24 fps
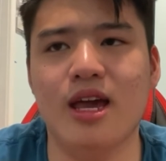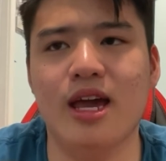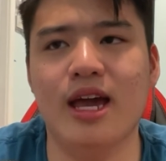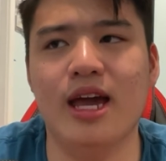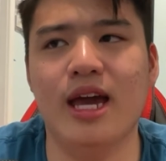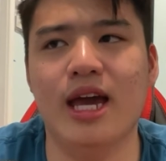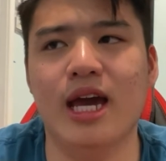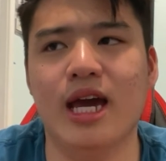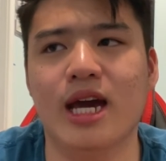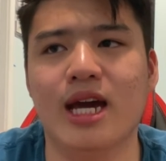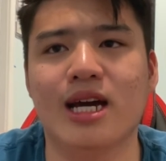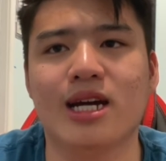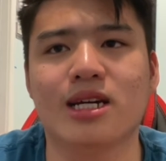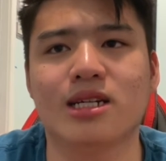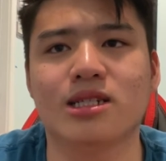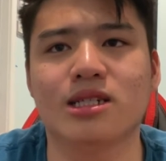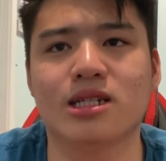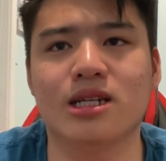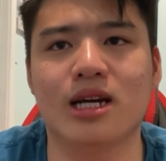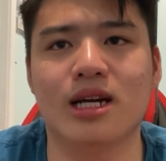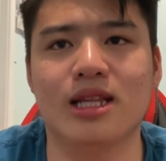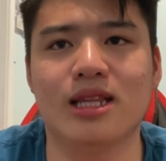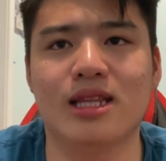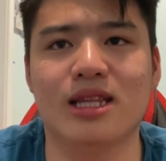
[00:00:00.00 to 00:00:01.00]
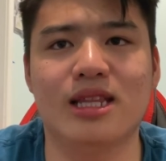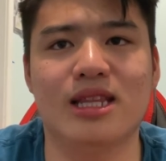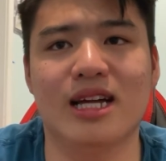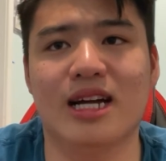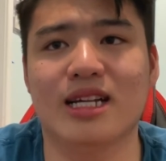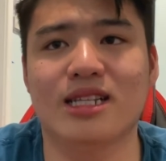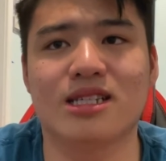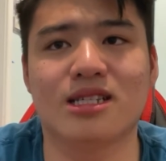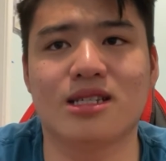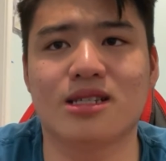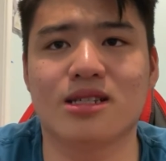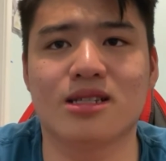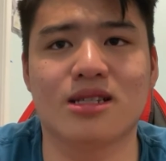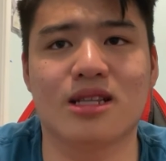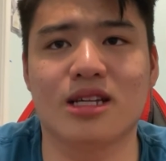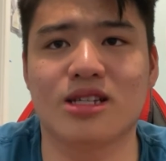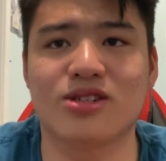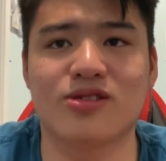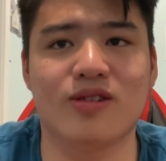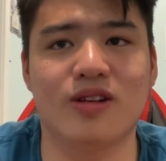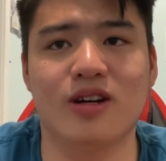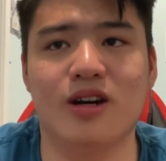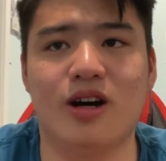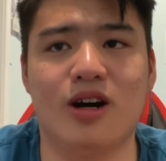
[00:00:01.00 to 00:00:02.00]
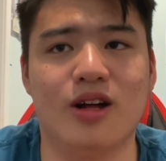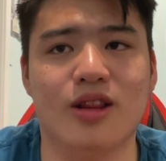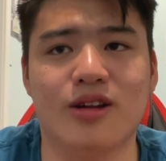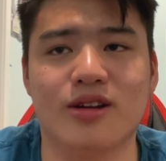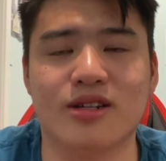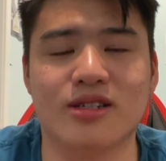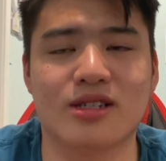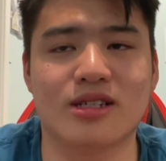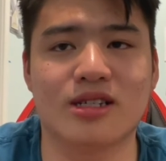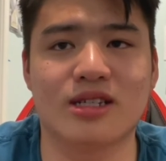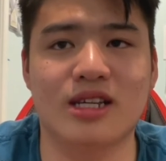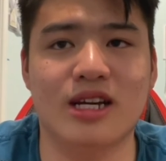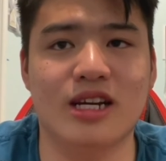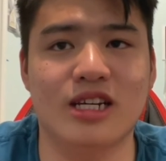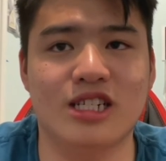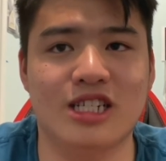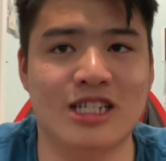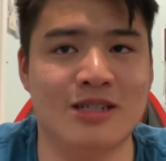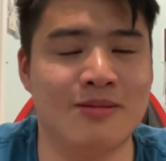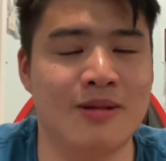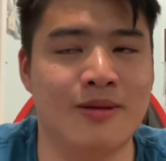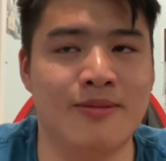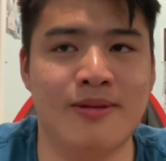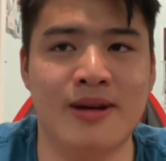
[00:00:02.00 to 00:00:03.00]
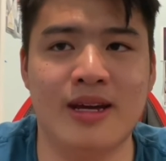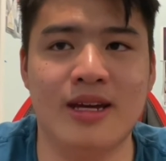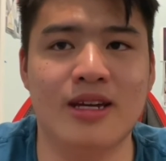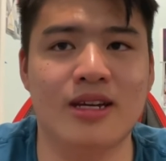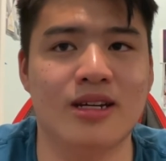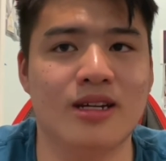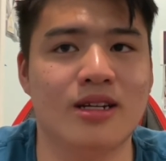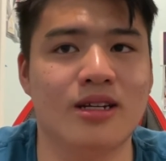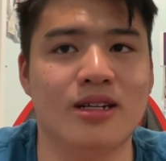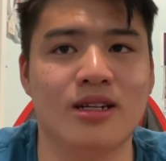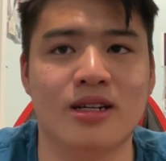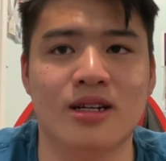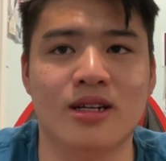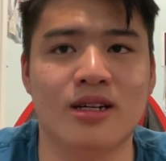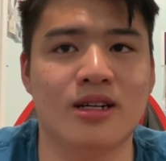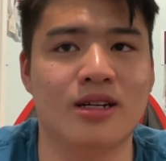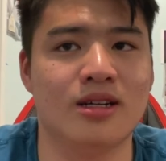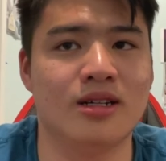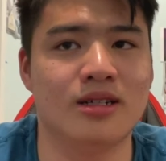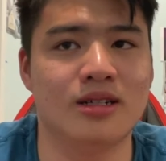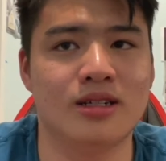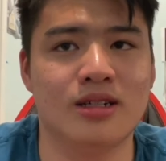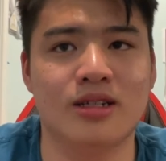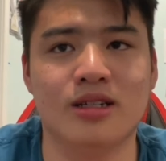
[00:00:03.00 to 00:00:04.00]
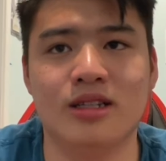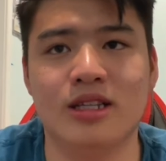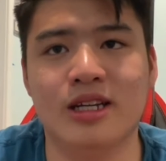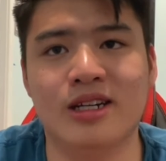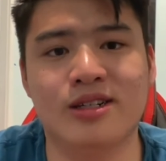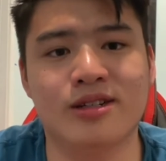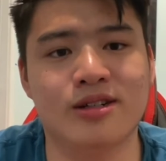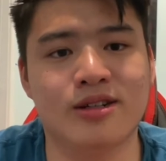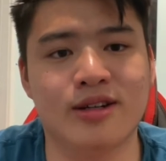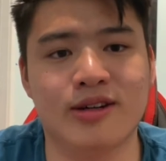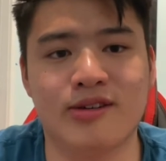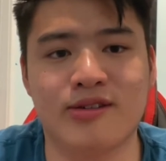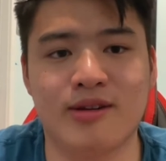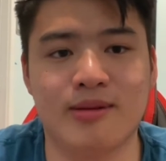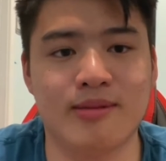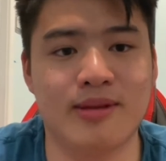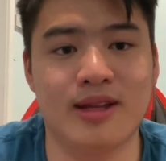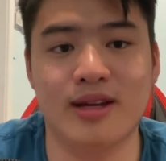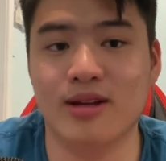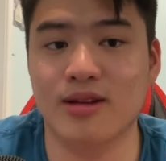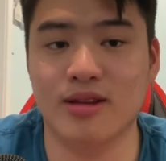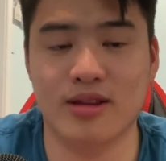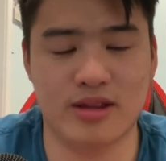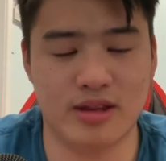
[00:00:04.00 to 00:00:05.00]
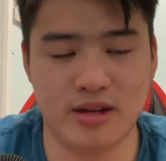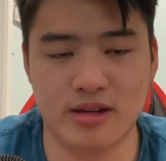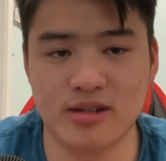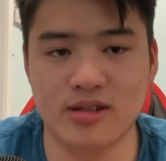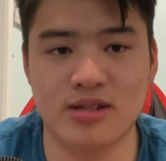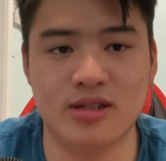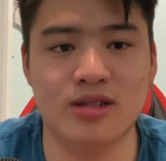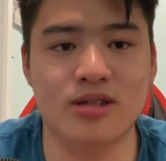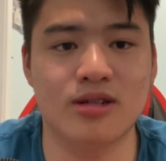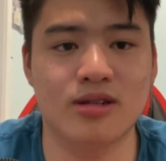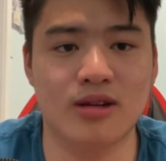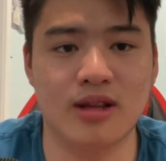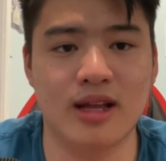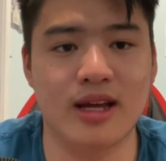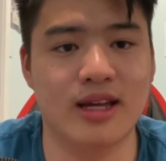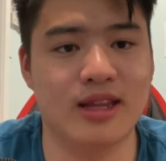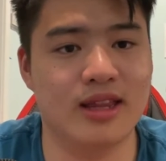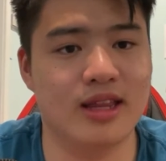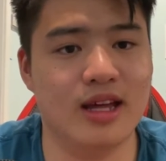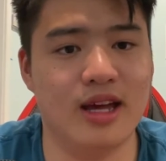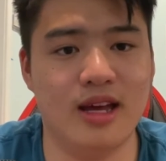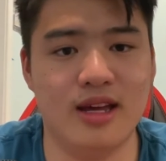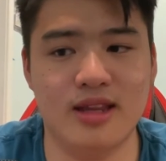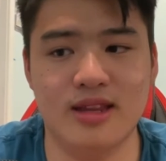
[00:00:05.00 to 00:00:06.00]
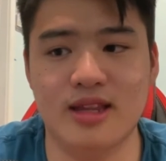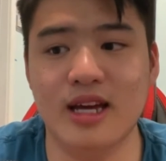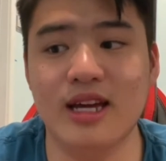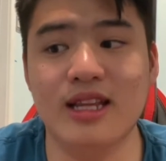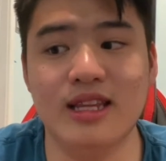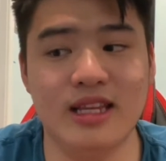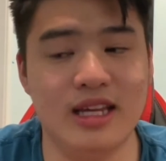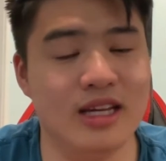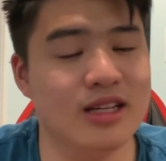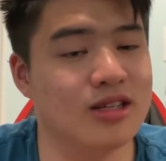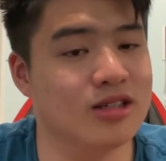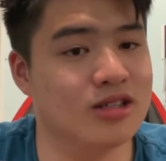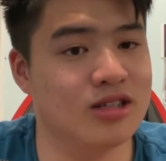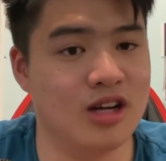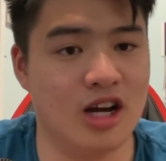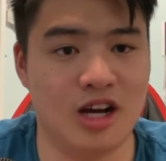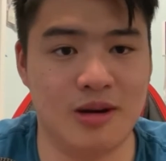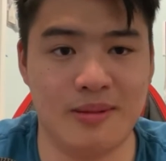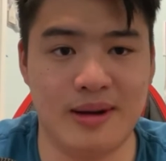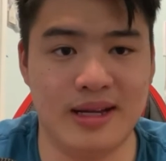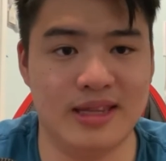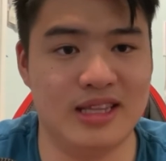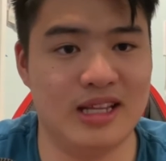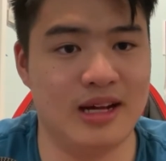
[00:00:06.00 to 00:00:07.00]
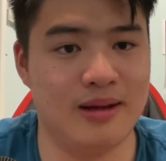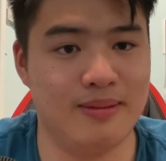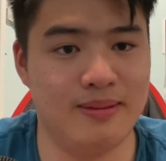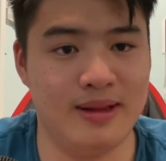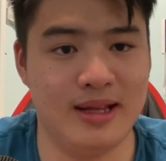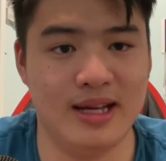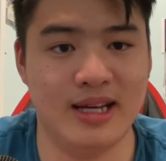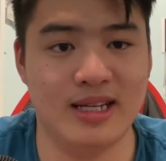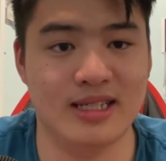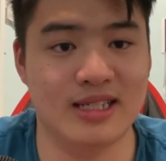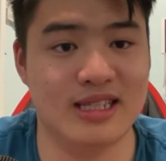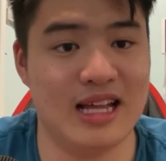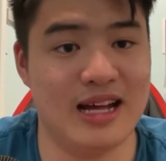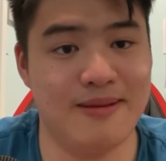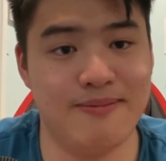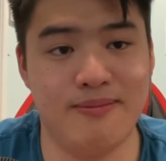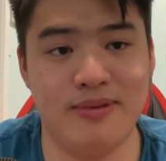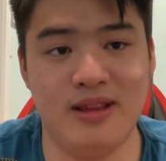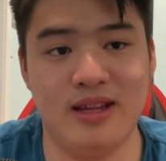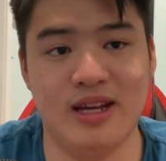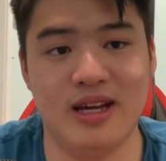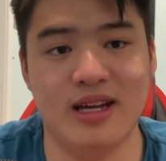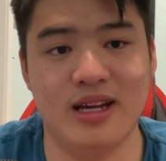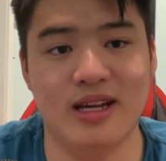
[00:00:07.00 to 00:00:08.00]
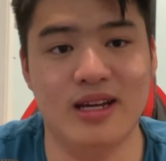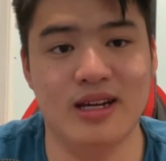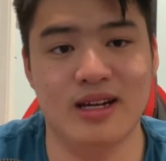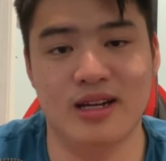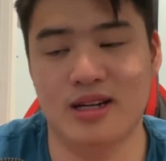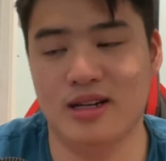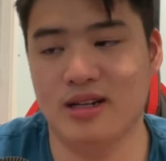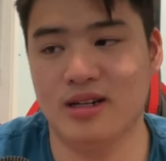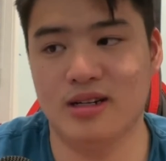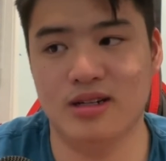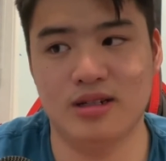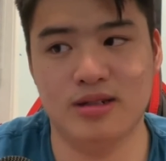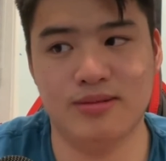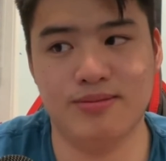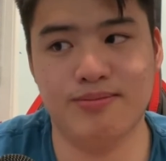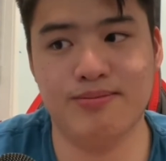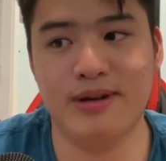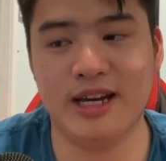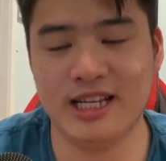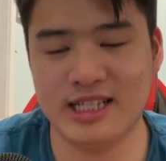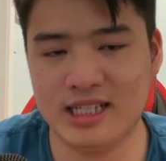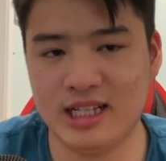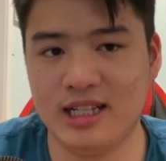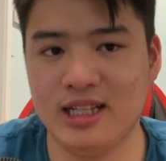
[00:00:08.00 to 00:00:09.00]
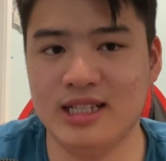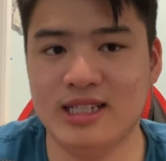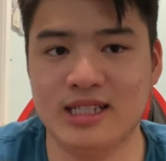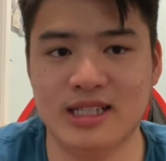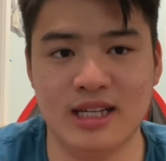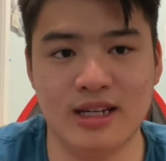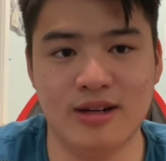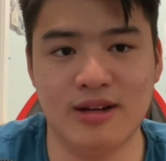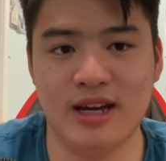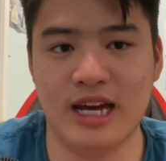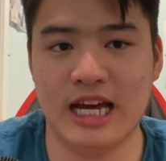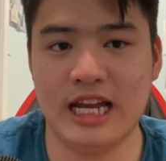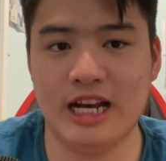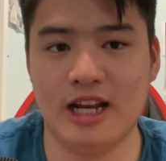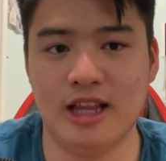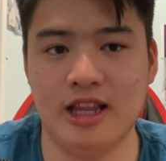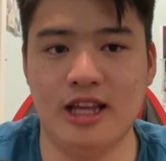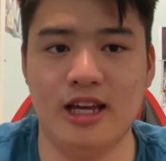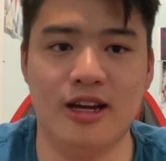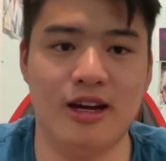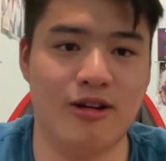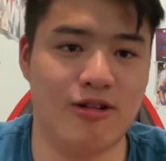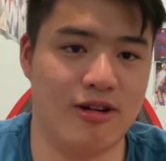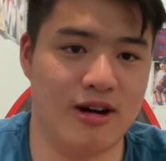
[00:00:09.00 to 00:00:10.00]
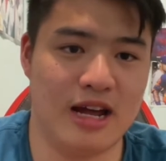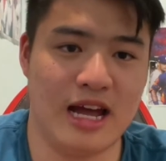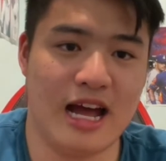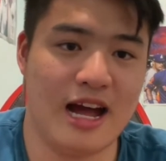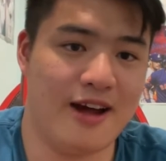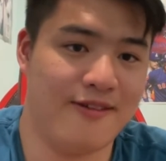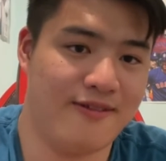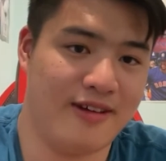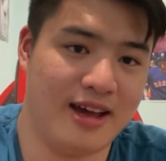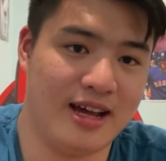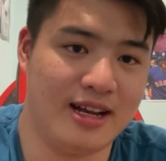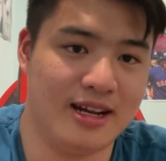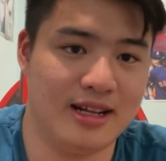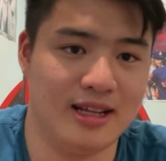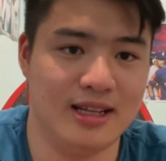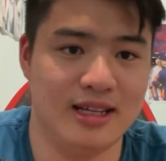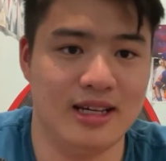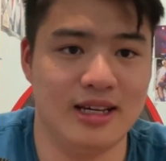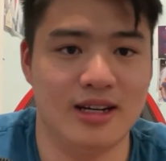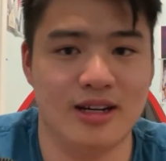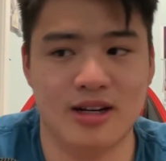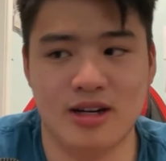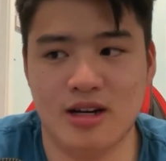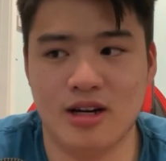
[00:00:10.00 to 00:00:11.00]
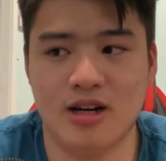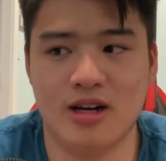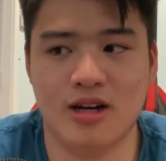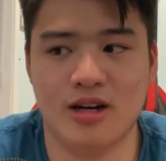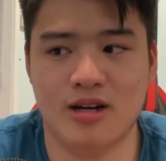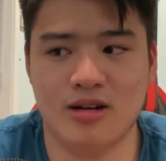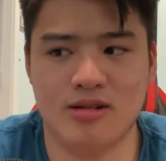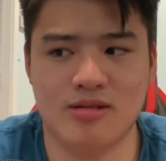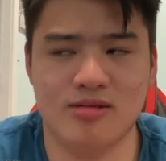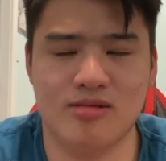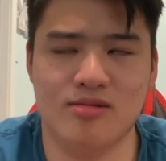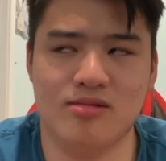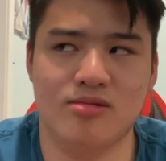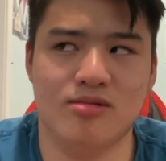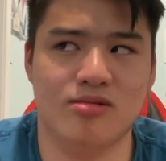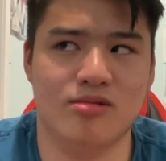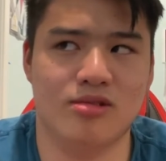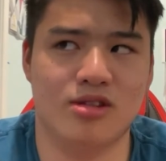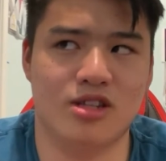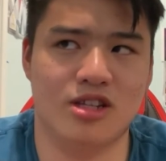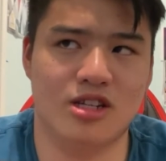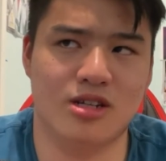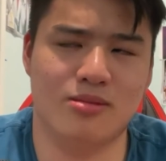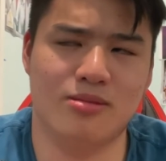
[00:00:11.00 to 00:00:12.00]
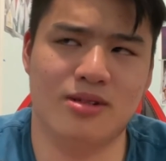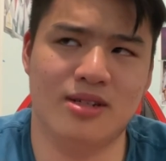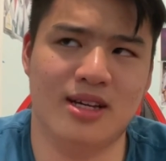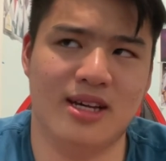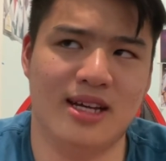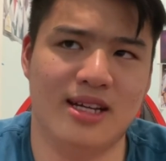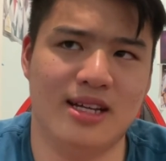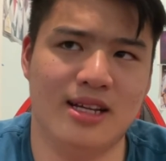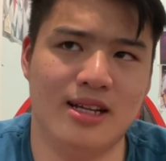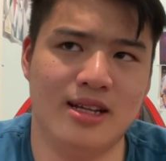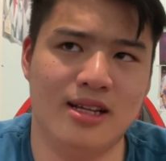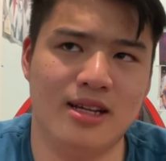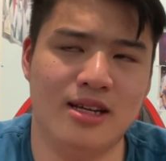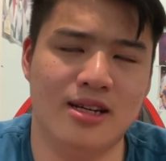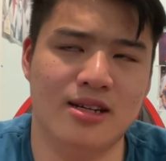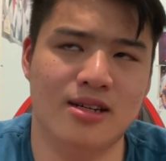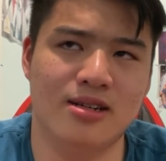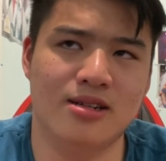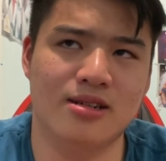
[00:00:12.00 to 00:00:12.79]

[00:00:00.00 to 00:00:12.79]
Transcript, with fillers: And that's really all there is to say. Jeremy Peña, Nico Goodrum, those two, like, they need to talk about that play, because that play basically single-handedly or half-handedly, double-handedly,